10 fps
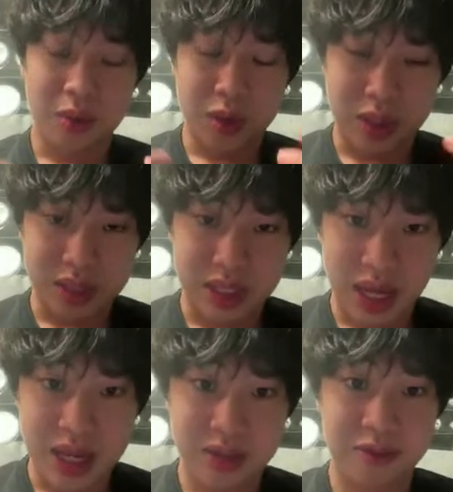you can see
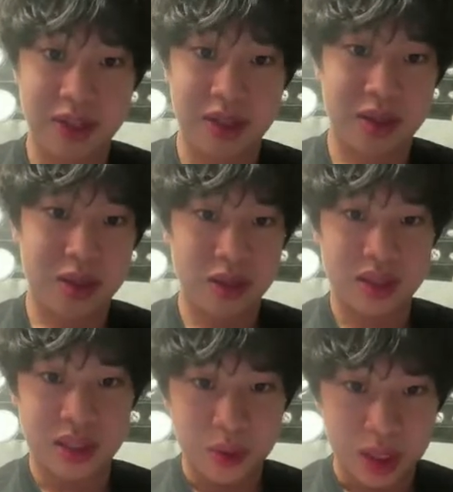anything. You can
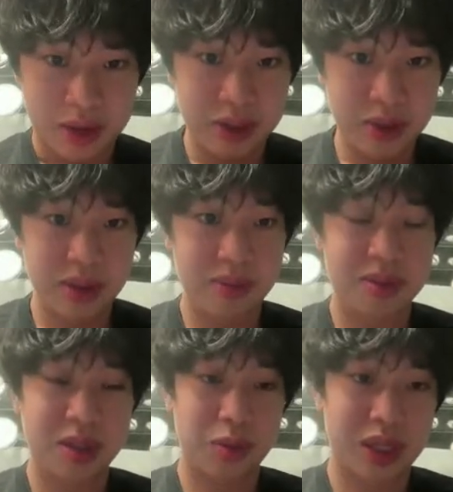see whatever
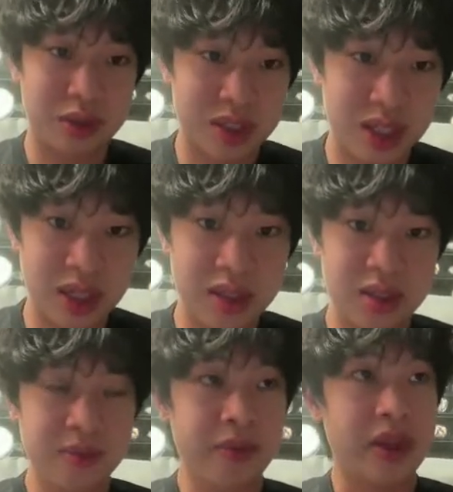someone else does.